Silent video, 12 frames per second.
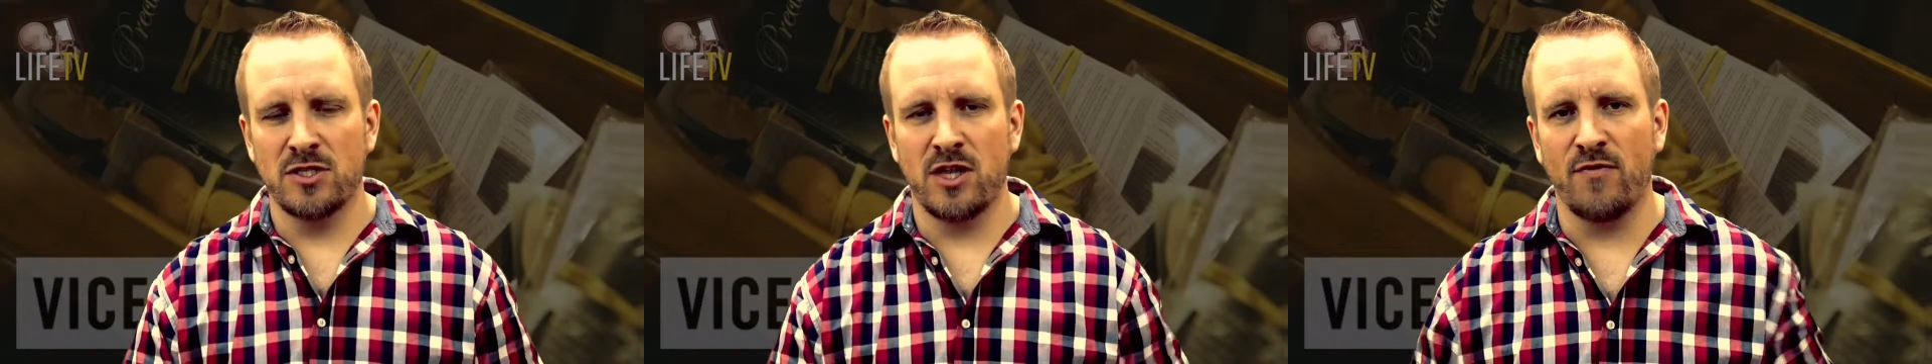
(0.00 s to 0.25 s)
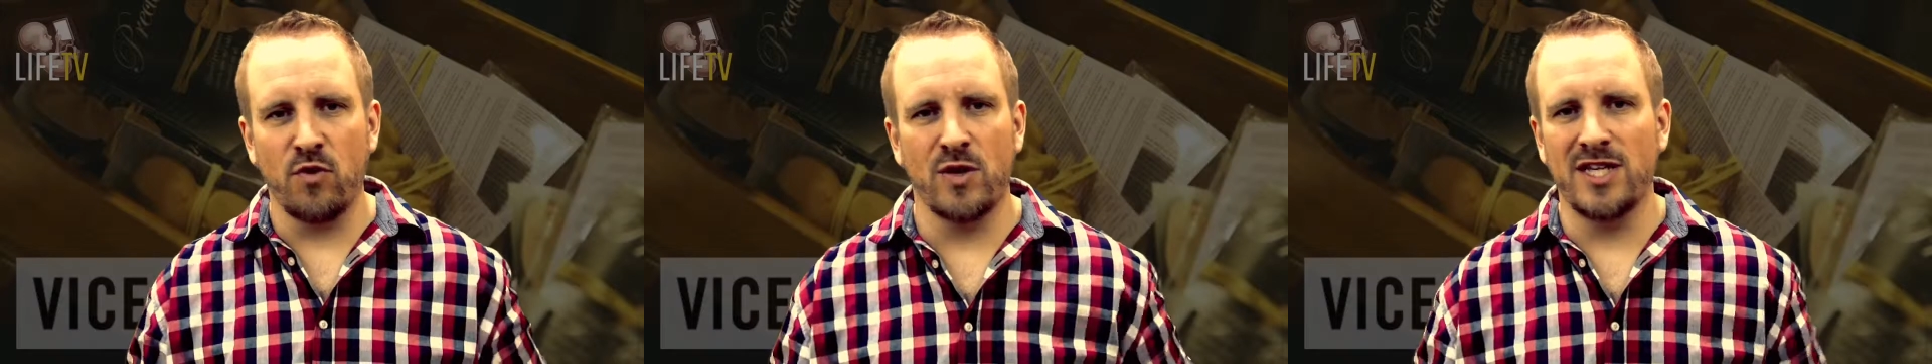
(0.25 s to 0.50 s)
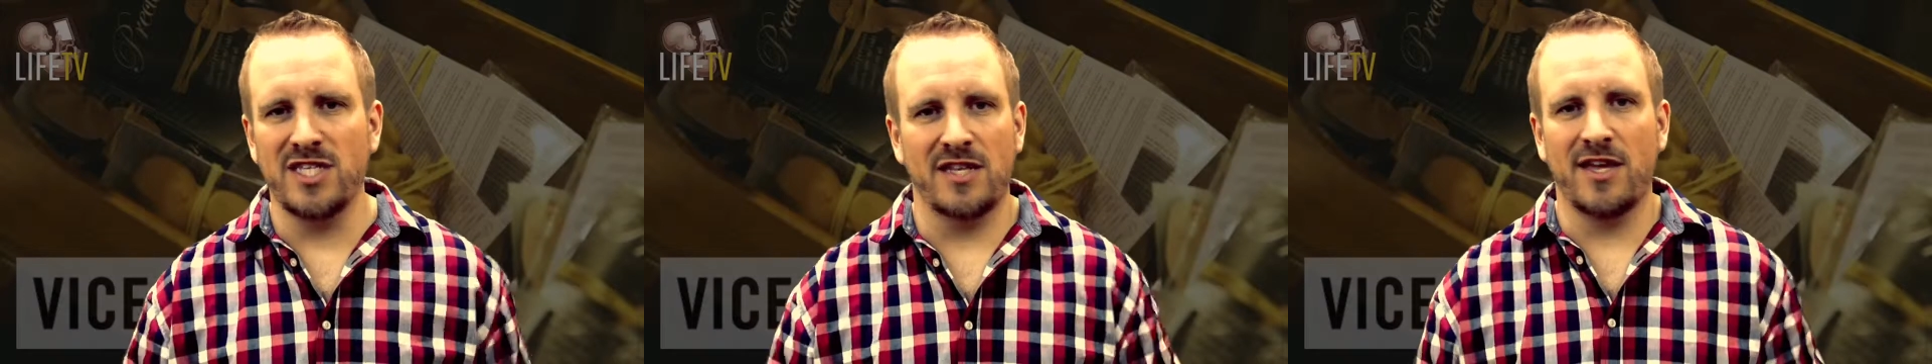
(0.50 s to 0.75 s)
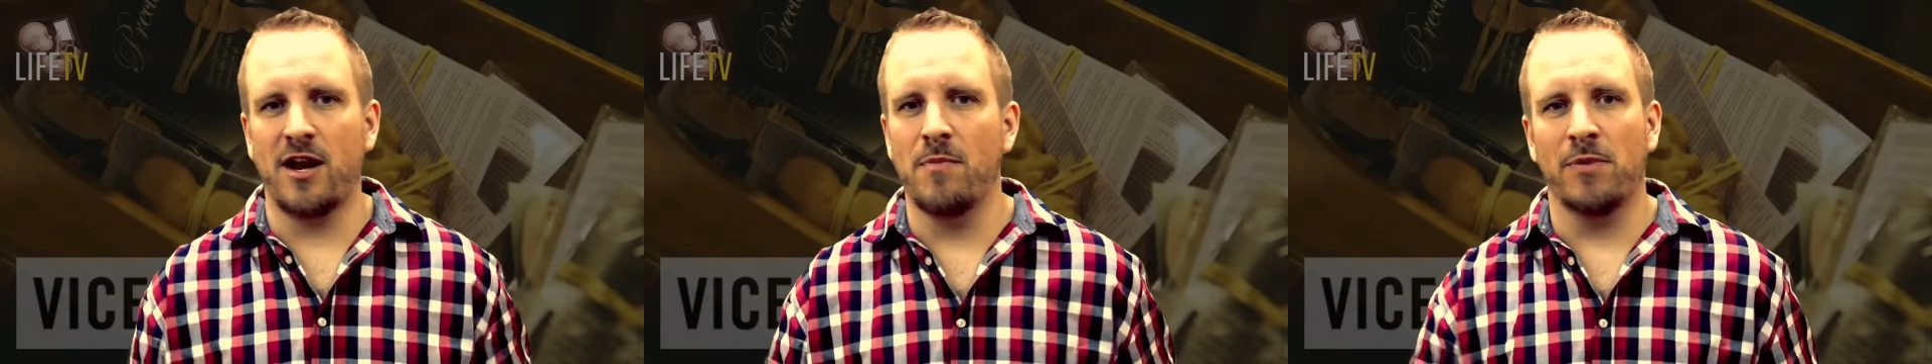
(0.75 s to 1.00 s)
So they've already said
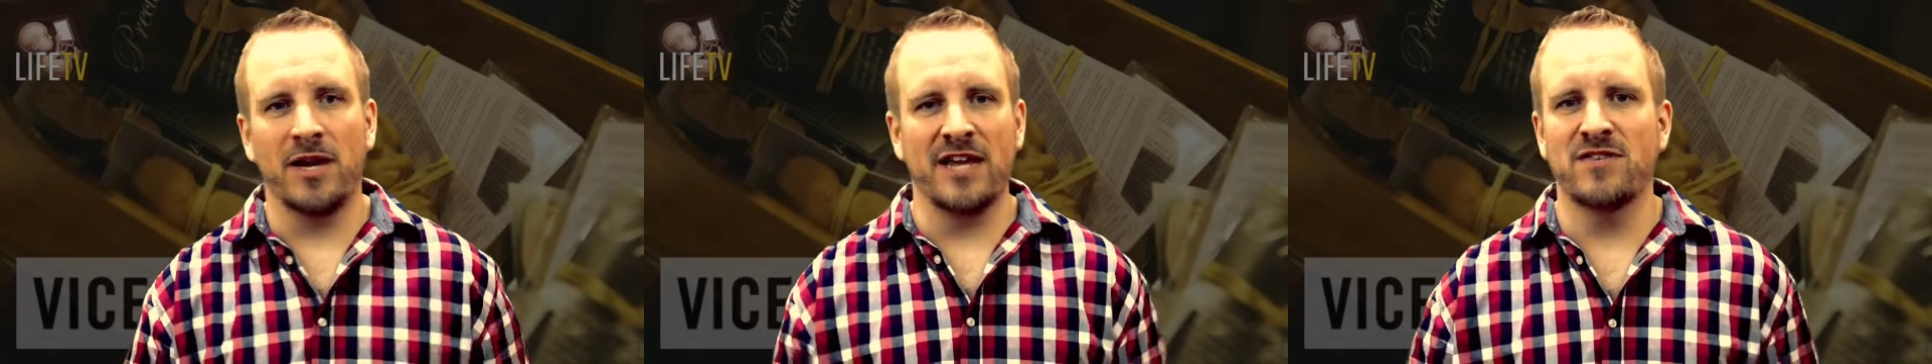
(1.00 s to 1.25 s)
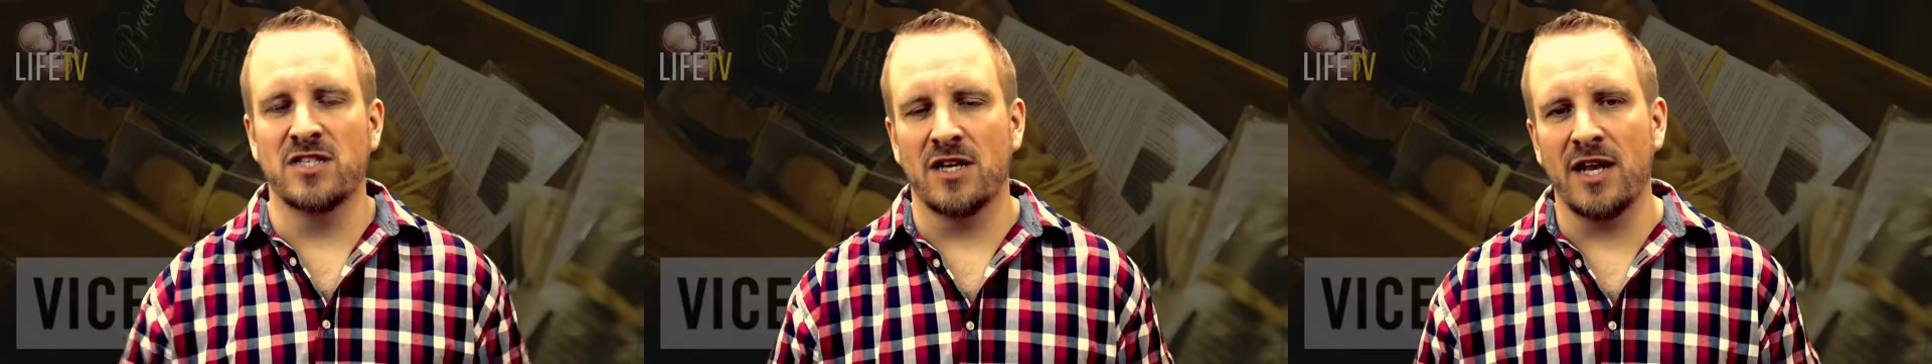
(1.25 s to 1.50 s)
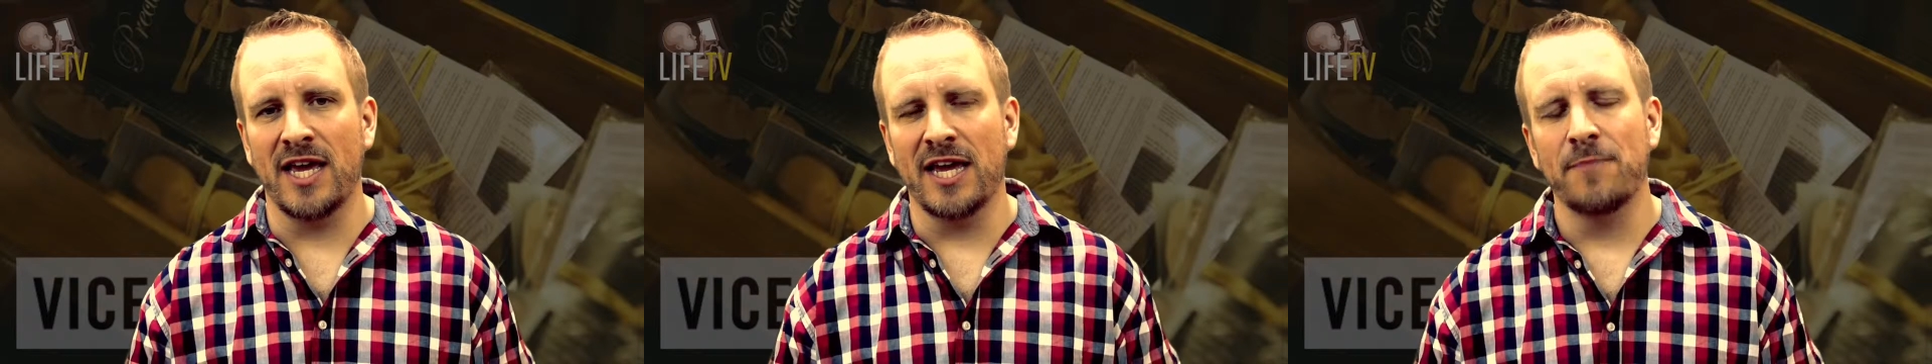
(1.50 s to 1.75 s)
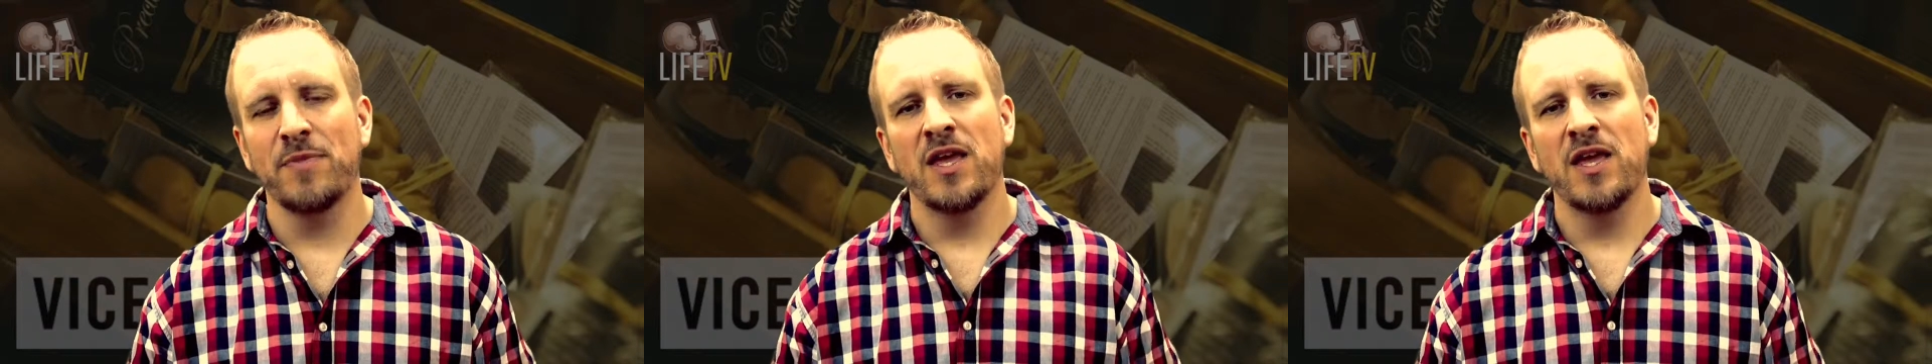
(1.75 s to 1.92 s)
they don't believe there's a link.